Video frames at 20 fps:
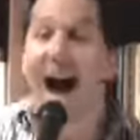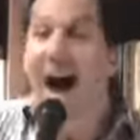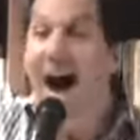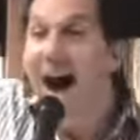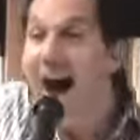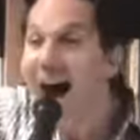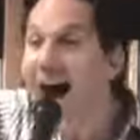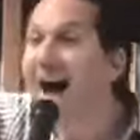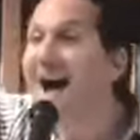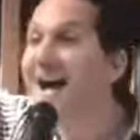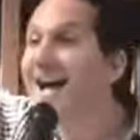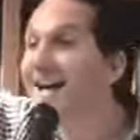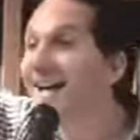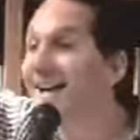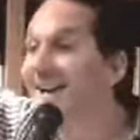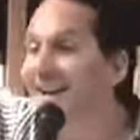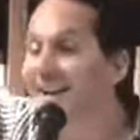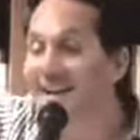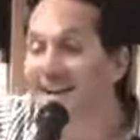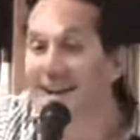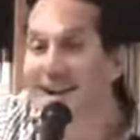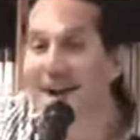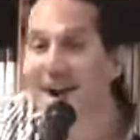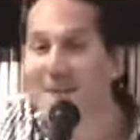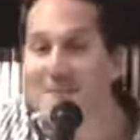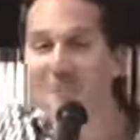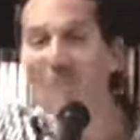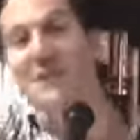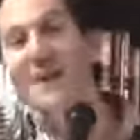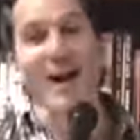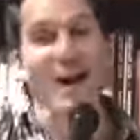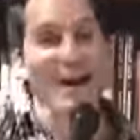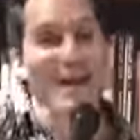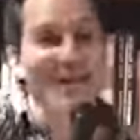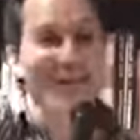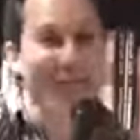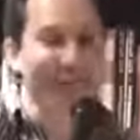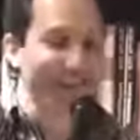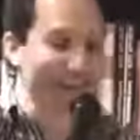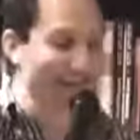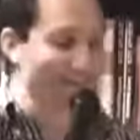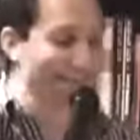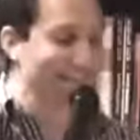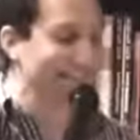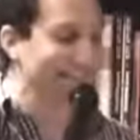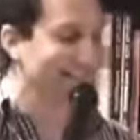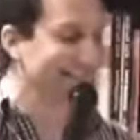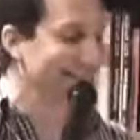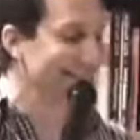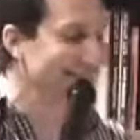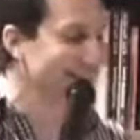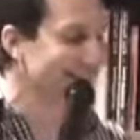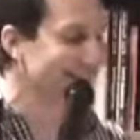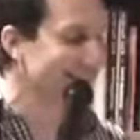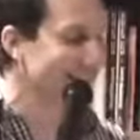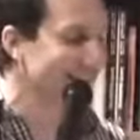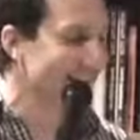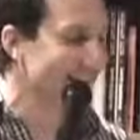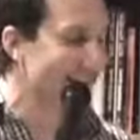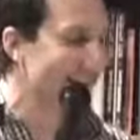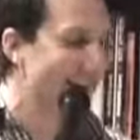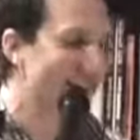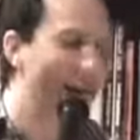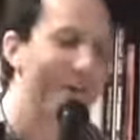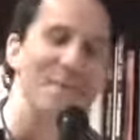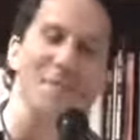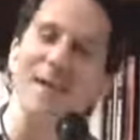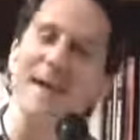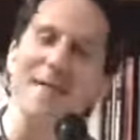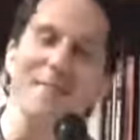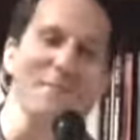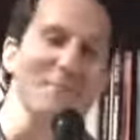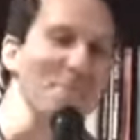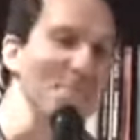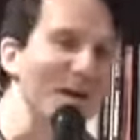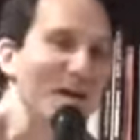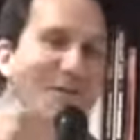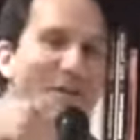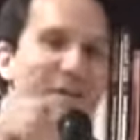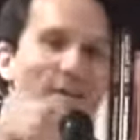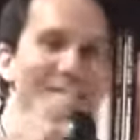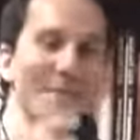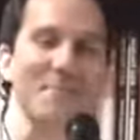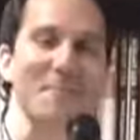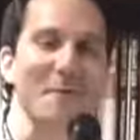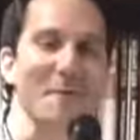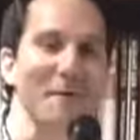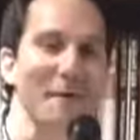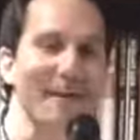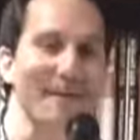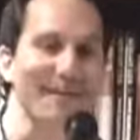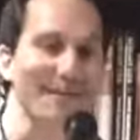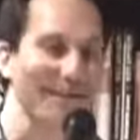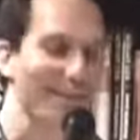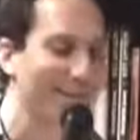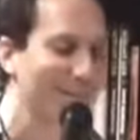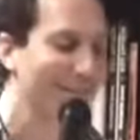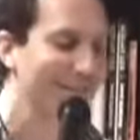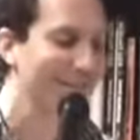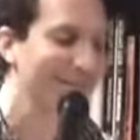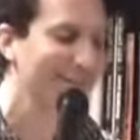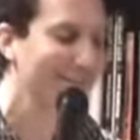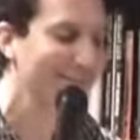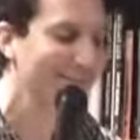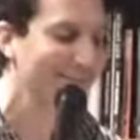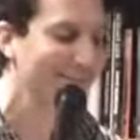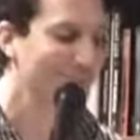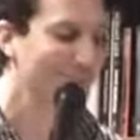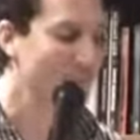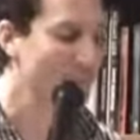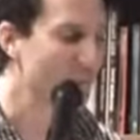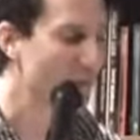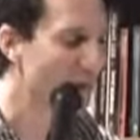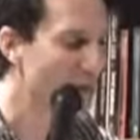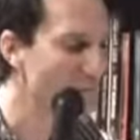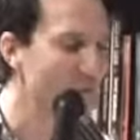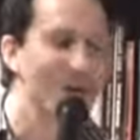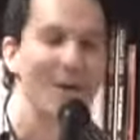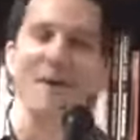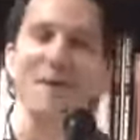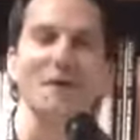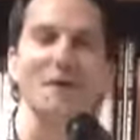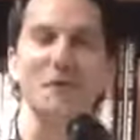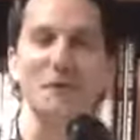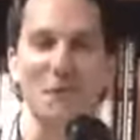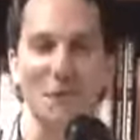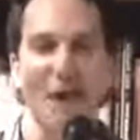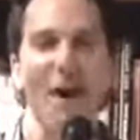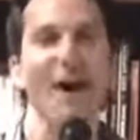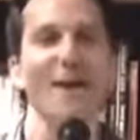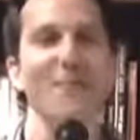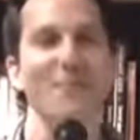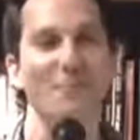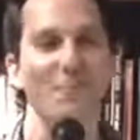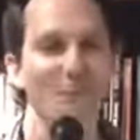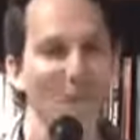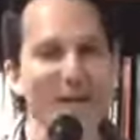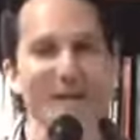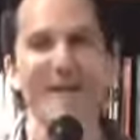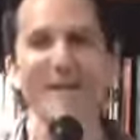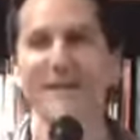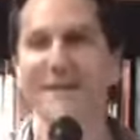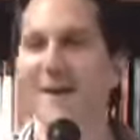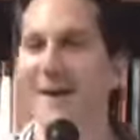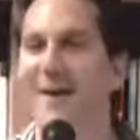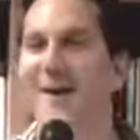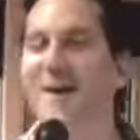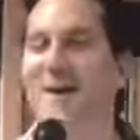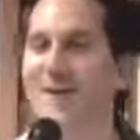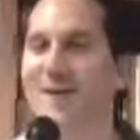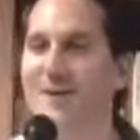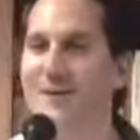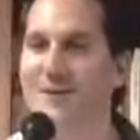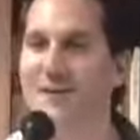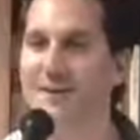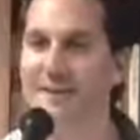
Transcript: "Hi, I'm Jonathan. I don't have much experience cuddling, but I'm gonna try real hard."